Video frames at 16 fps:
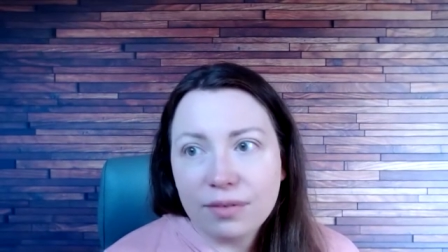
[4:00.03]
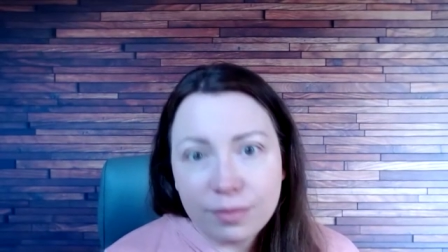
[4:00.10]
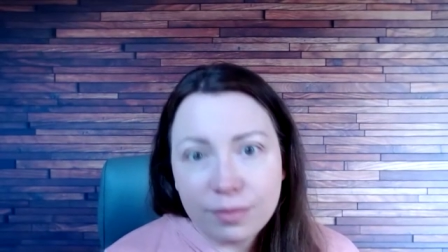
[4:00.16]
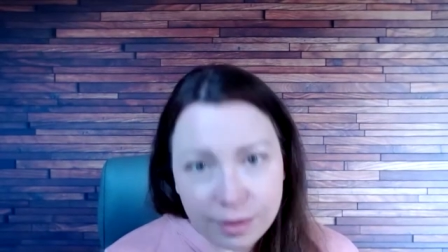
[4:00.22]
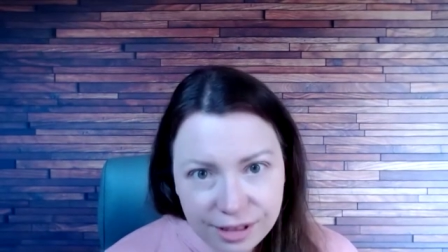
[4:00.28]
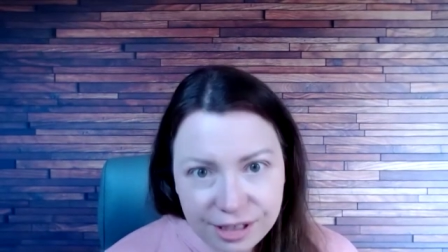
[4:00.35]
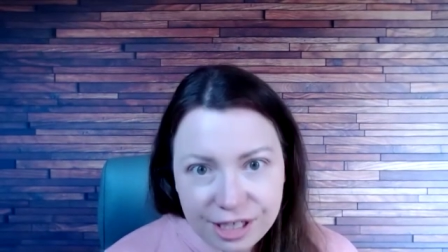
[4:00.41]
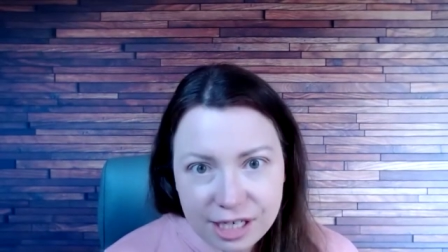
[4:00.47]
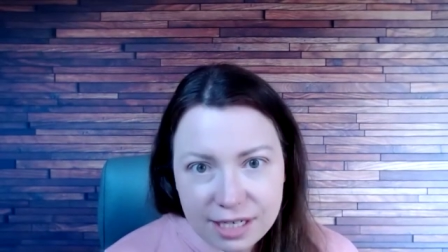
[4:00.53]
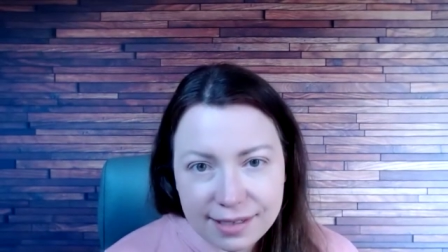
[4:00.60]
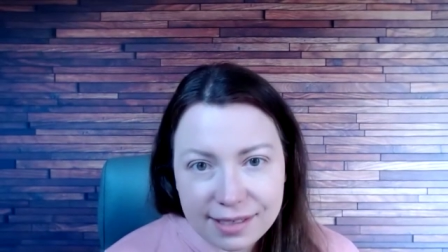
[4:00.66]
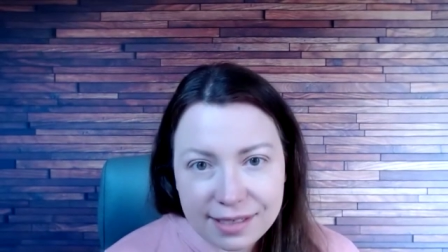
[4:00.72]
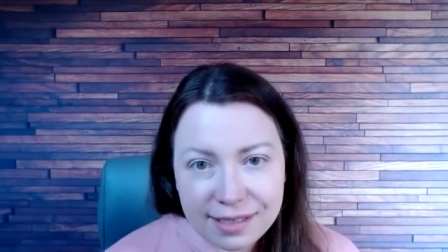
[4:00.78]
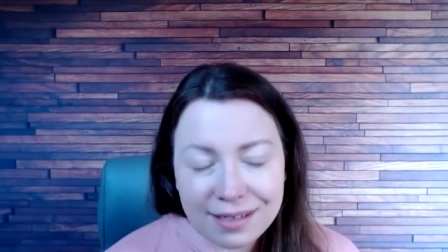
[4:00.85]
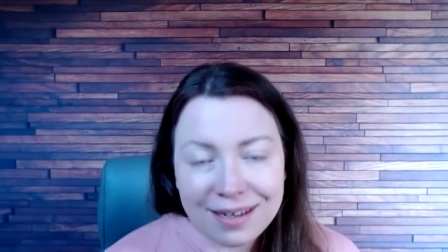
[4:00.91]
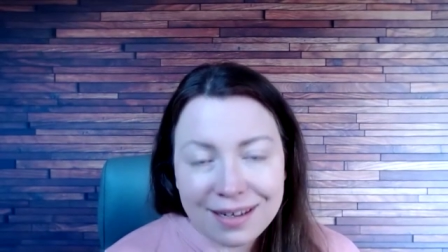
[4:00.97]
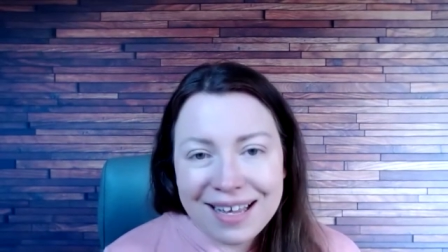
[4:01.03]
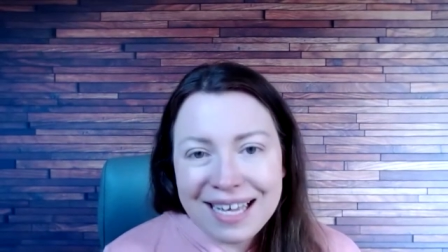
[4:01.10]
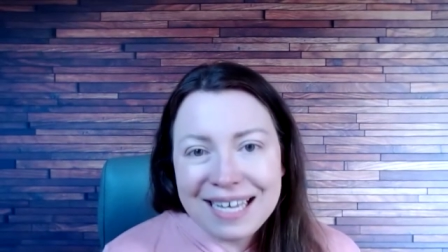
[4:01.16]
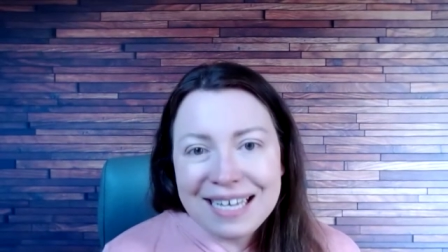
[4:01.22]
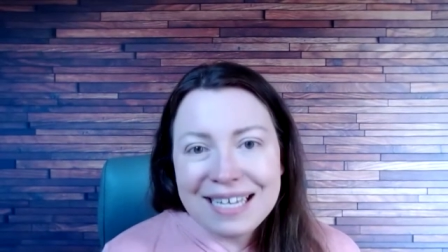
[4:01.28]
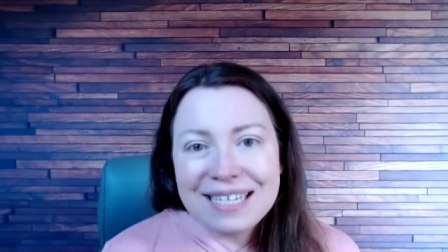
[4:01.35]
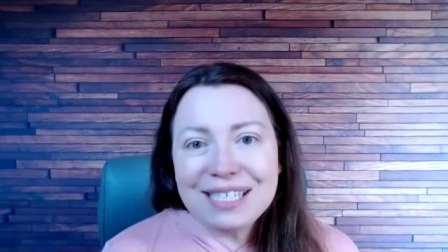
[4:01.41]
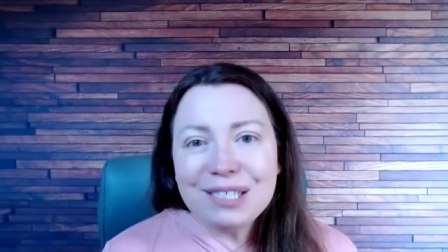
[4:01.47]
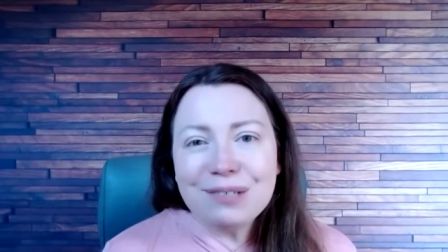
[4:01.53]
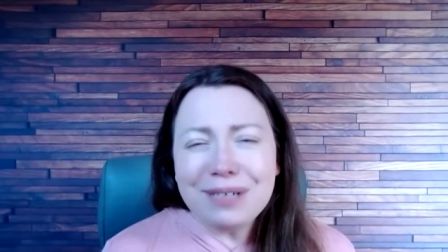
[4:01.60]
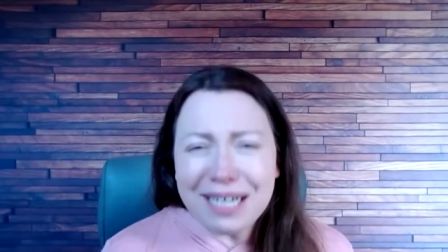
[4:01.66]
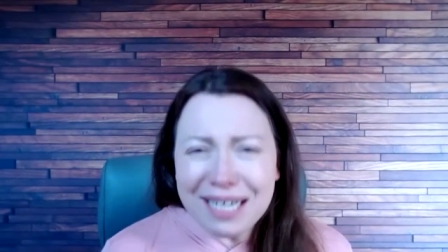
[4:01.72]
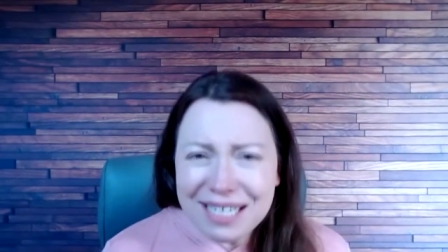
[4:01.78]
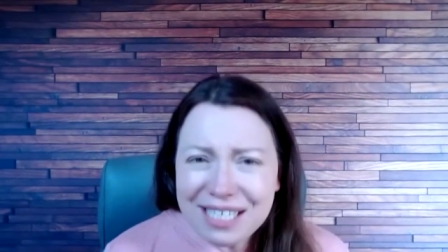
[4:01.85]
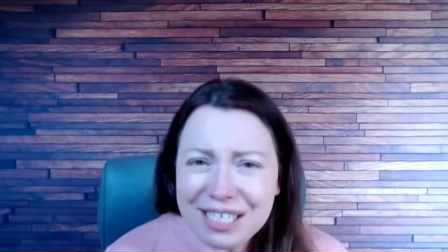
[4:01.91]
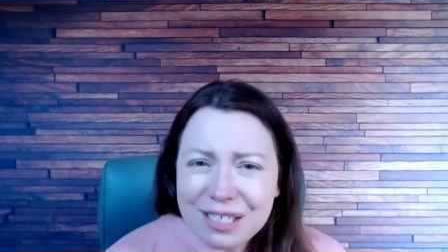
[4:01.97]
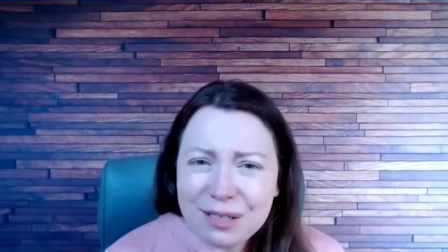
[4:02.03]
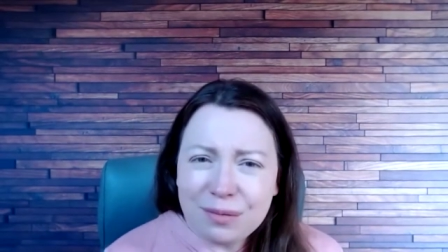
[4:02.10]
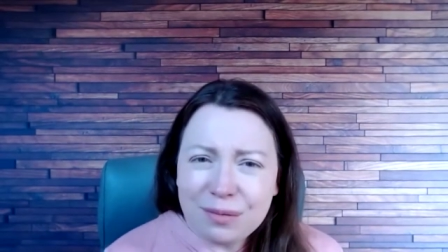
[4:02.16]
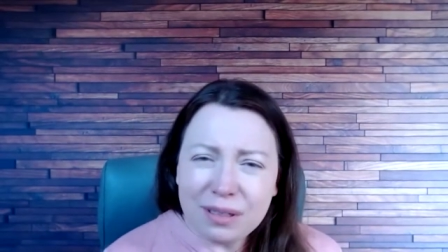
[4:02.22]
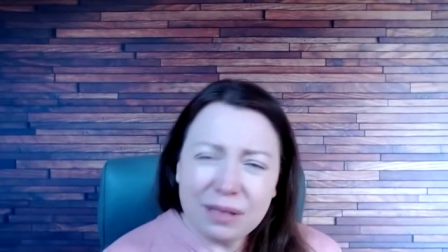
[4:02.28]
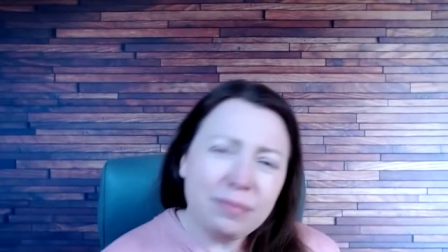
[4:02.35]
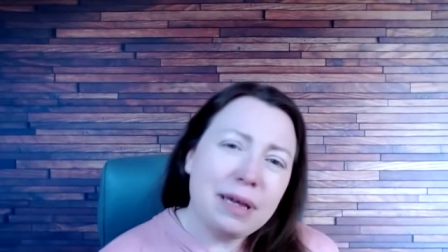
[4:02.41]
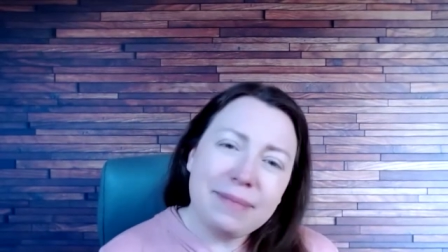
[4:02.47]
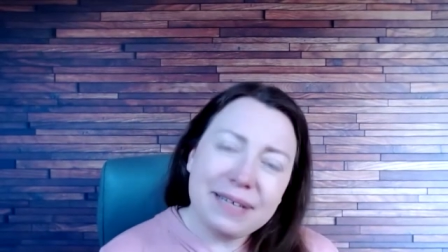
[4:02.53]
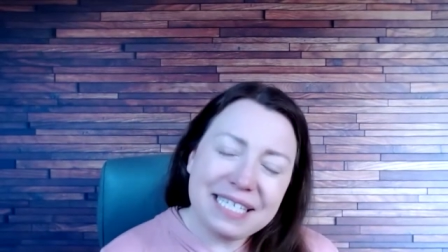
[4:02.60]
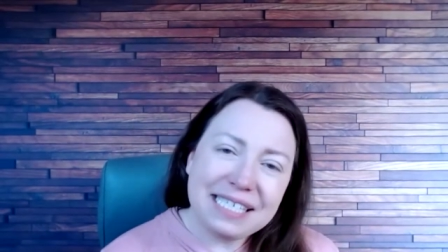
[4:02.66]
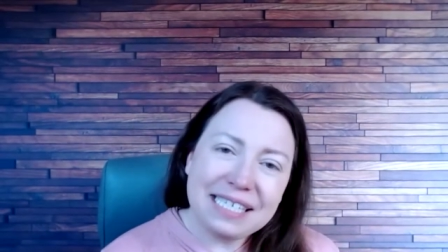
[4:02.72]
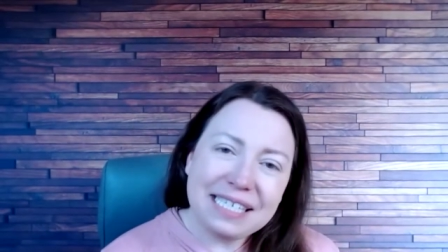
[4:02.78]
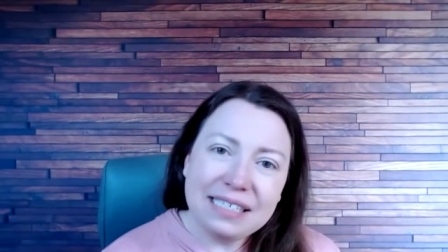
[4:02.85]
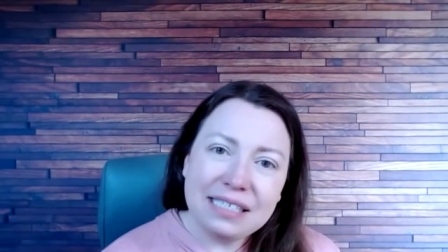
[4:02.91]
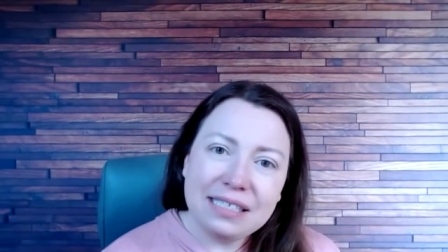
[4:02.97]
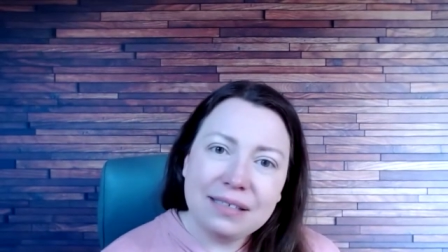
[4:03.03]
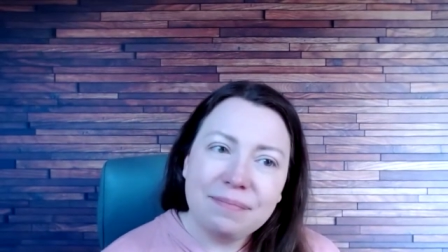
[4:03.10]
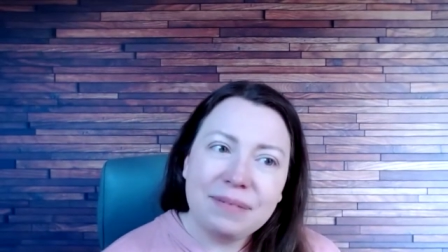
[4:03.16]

of worksheets. So what I do with my business,